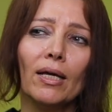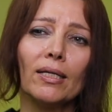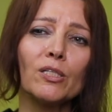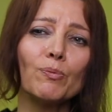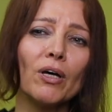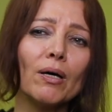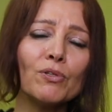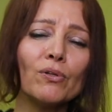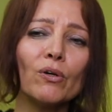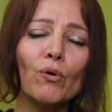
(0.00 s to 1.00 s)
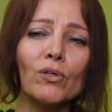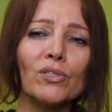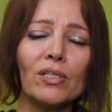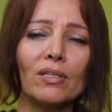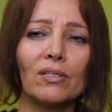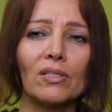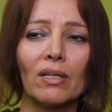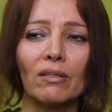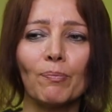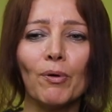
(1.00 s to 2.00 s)
It is perhaps not a coincidence
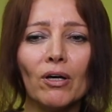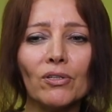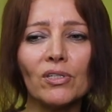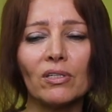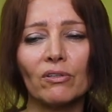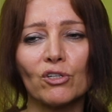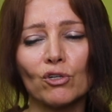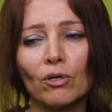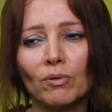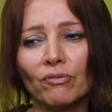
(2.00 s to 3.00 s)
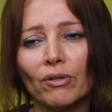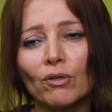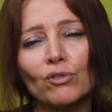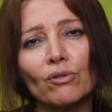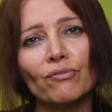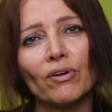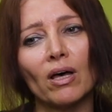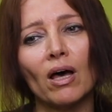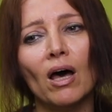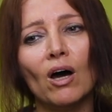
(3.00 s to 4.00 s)
that the person, the German
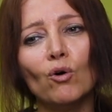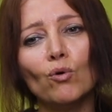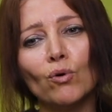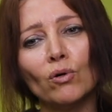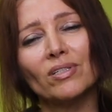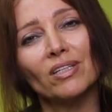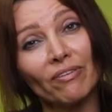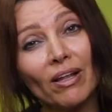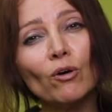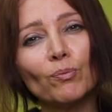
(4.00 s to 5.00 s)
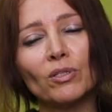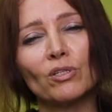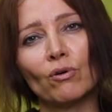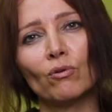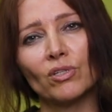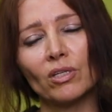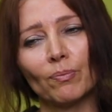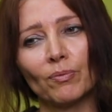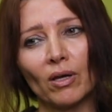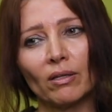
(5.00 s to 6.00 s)
philosopher who developed this
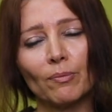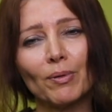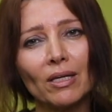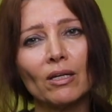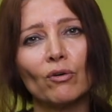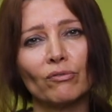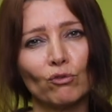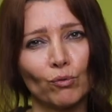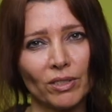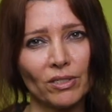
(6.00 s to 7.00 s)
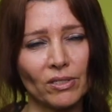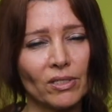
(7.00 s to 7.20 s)
concept at the beginning of the 20th